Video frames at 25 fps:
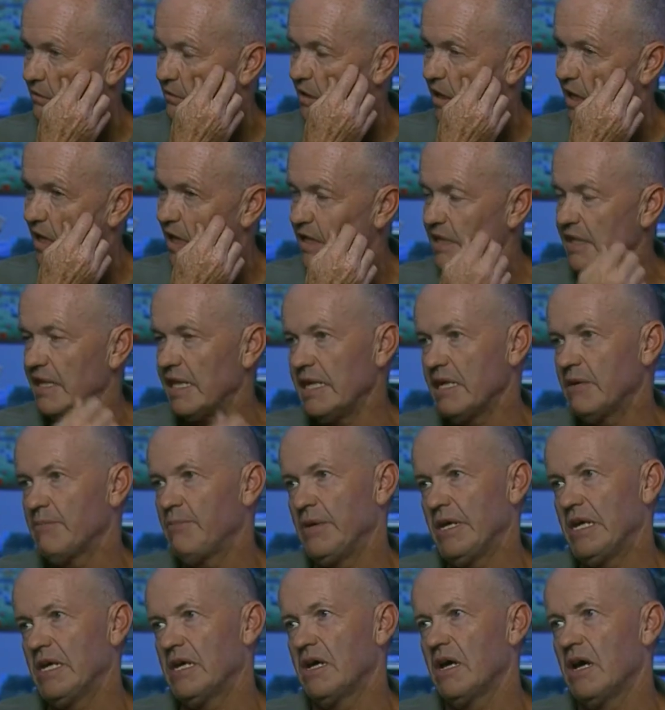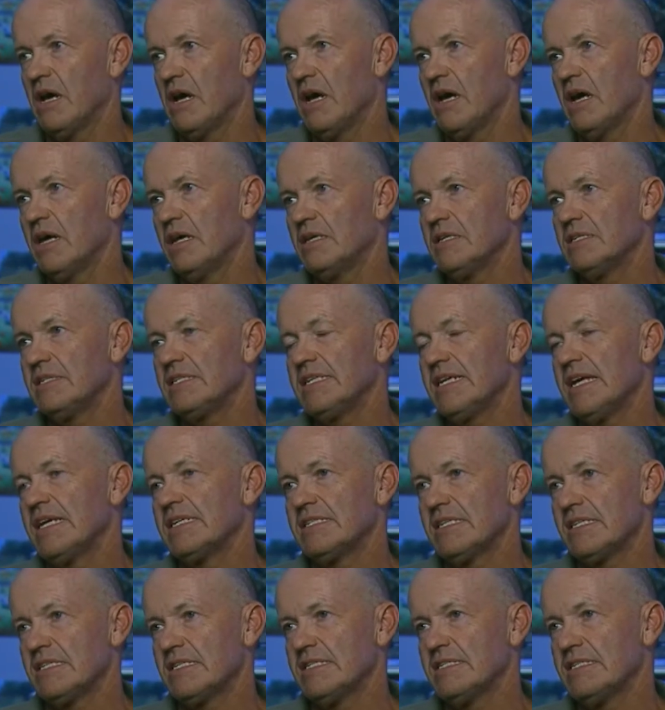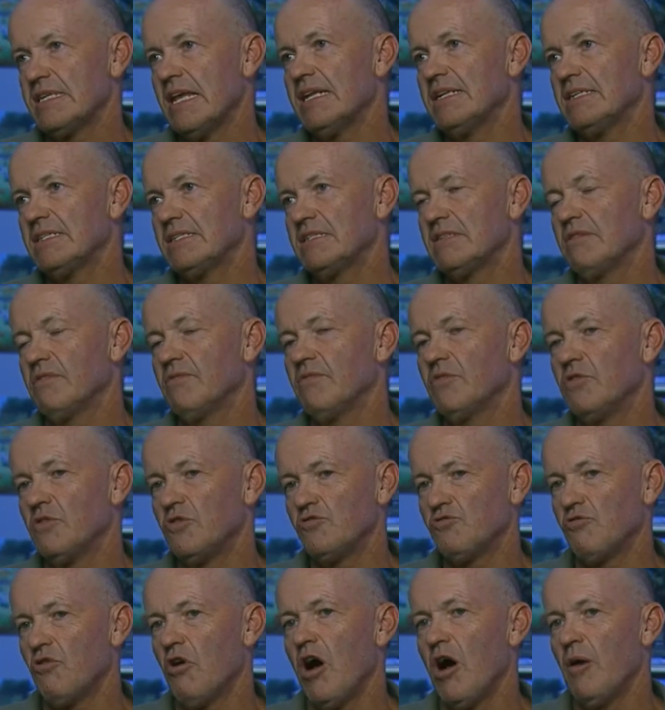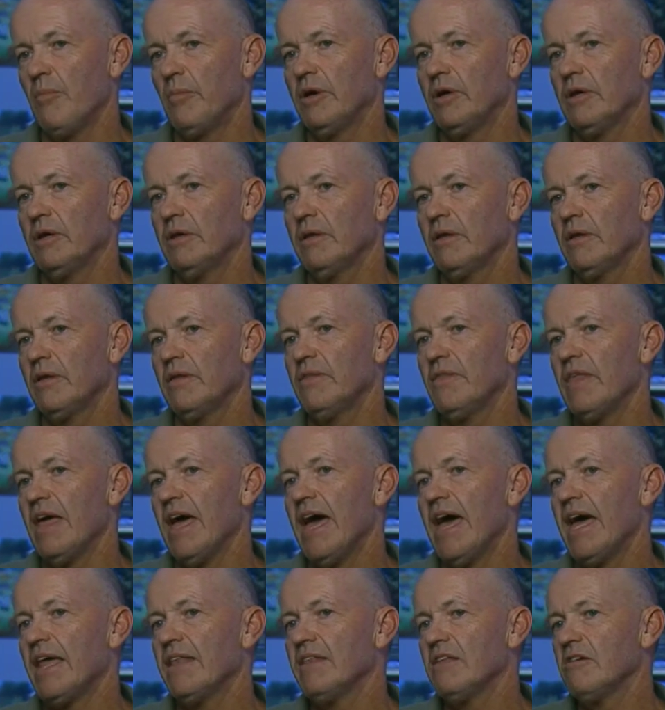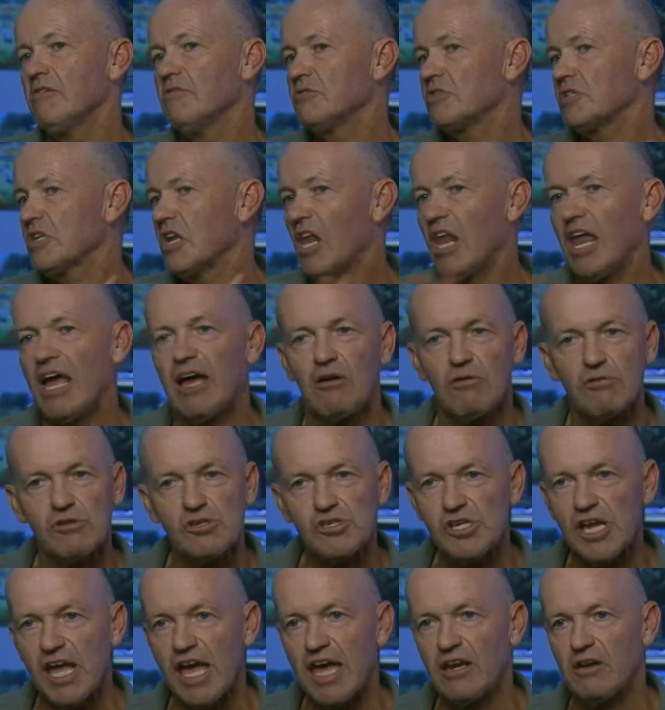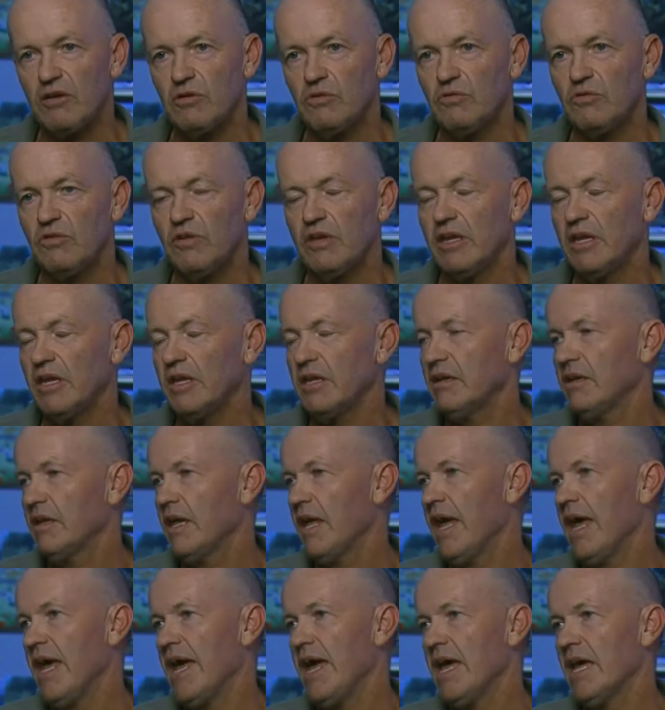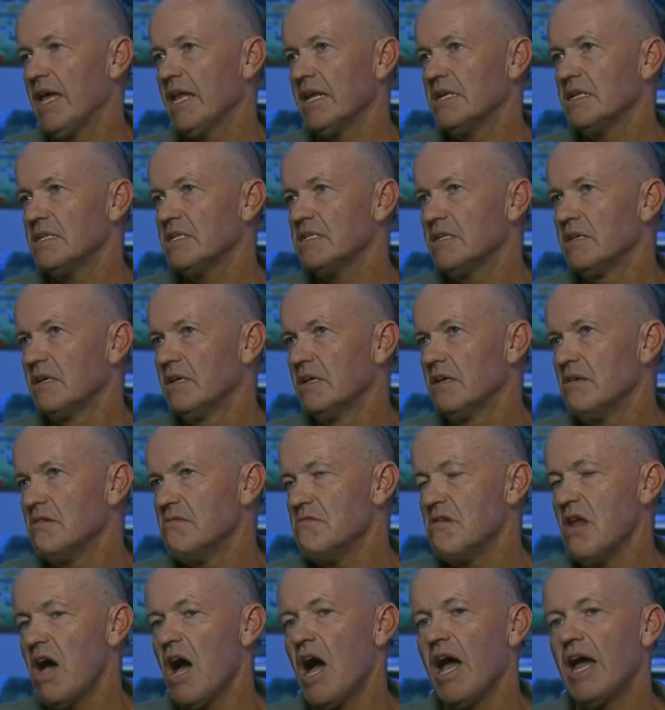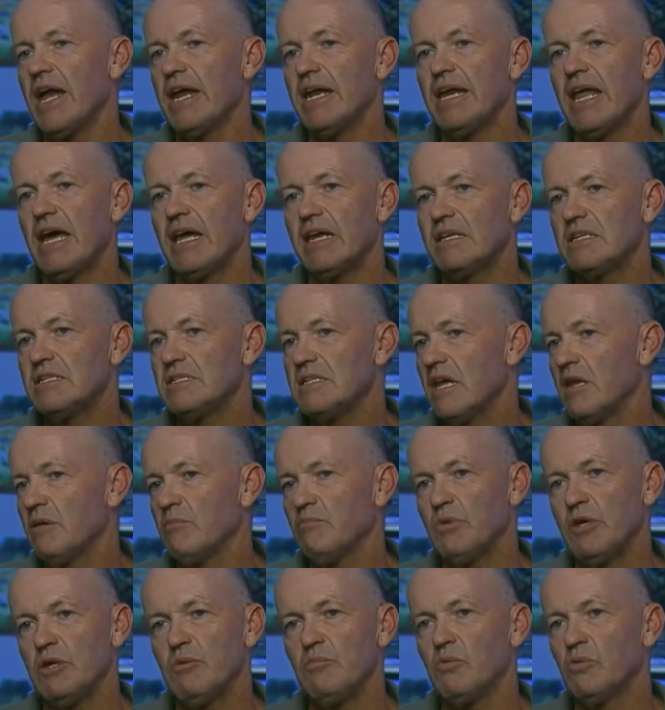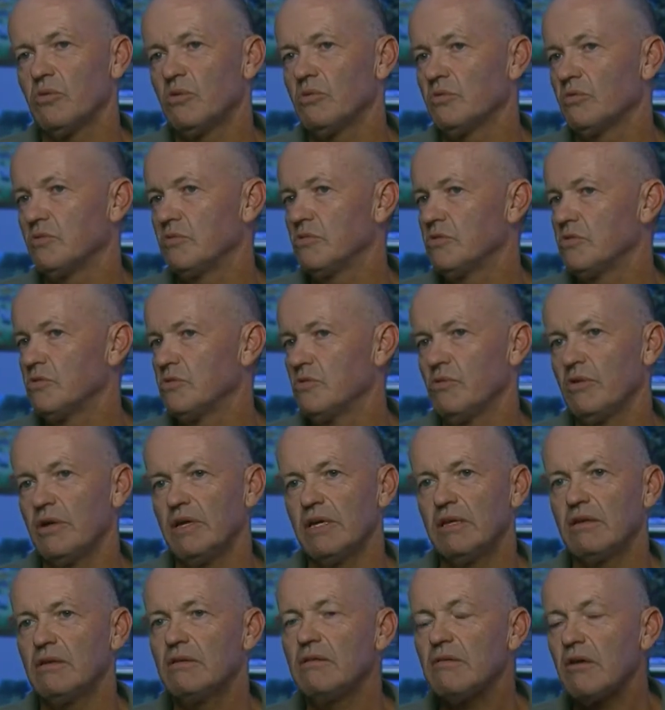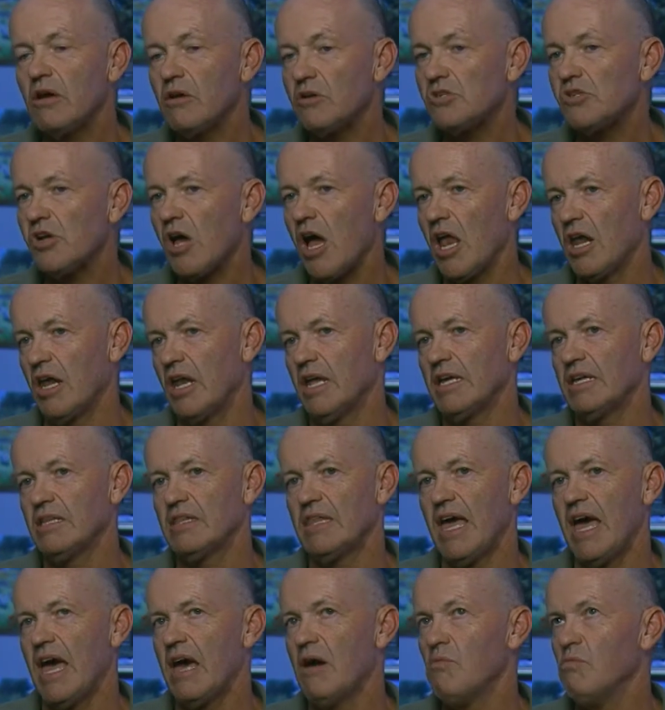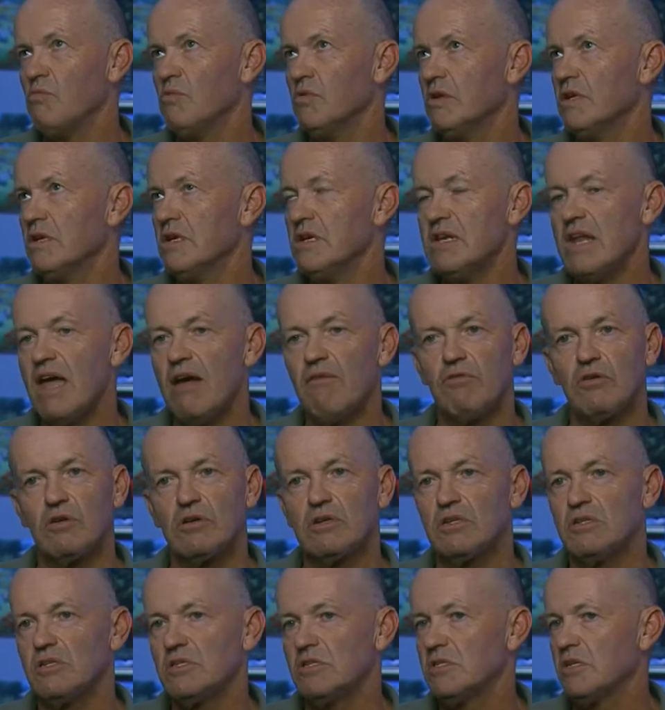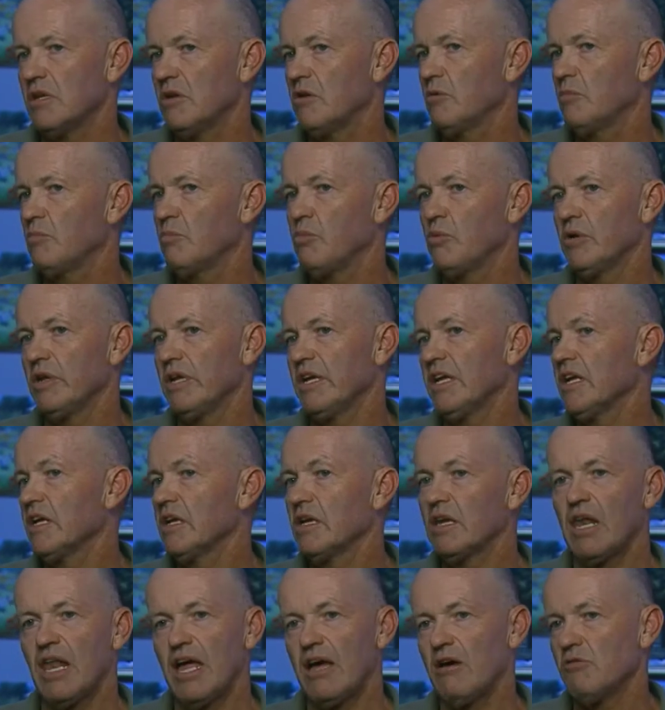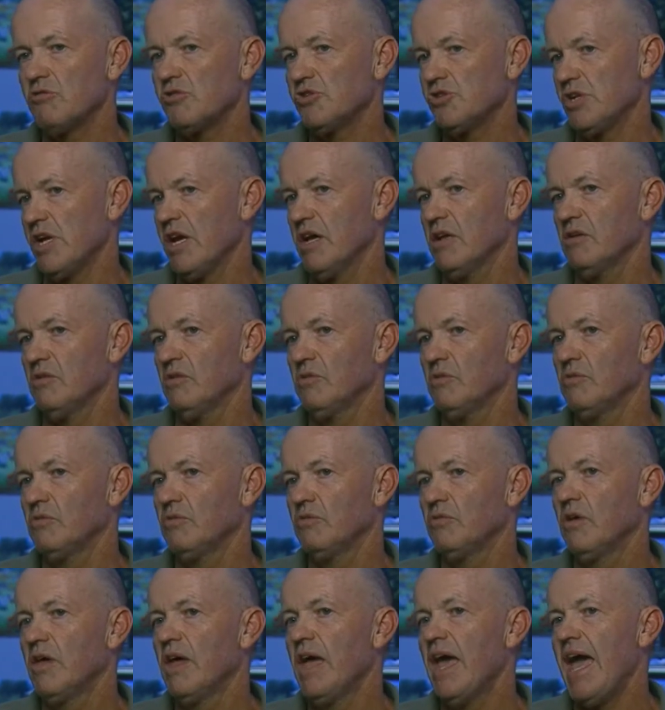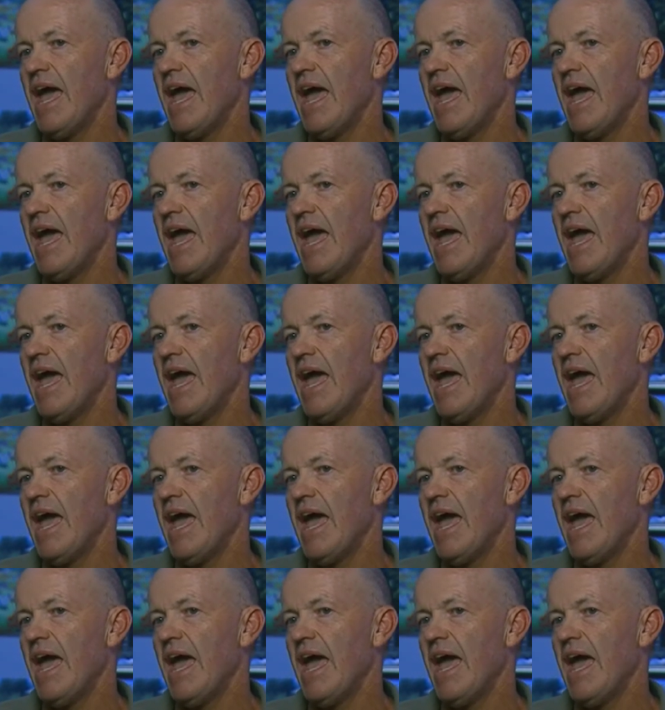I think because he has a sense of the drama that there's cloud shadows in it, and nine out of 10 people doing a shot like that would never consider putting in cloud shadows.